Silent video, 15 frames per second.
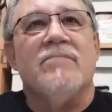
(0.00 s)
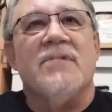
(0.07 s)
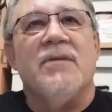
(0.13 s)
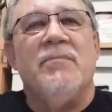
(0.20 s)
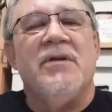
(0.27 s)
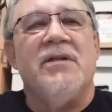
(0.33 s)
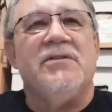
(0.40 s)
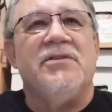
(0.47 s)

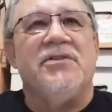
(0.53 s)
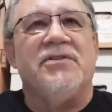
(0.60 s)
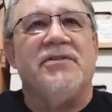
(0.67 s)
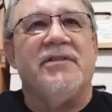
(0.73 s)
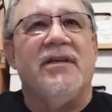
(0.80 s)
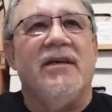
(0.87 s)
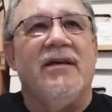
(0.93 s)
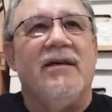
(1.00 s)
But just
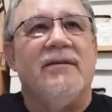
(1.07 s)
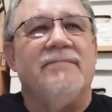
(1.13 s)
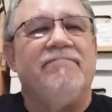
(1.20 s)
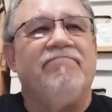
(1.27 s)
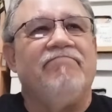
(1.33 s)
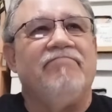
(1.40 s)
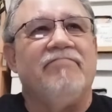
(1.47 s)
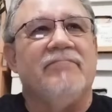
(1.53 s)
you
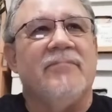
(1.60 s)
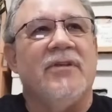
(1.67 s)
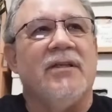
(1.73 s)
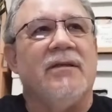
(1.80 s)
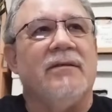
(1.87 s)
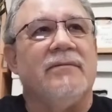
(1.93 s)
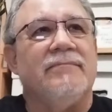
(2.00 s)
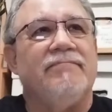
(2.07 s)

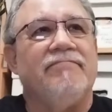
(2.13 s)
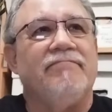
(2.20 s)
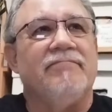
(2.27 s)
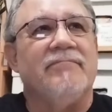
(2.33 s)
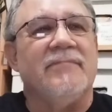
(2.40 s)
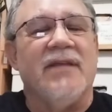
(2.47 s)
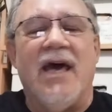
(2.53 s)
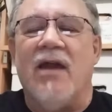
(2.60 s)
know,
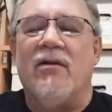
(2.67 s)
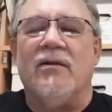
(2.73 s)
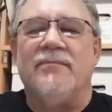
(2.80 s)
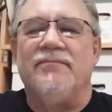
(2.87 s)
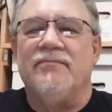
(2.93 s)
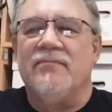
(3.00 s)
I don't know.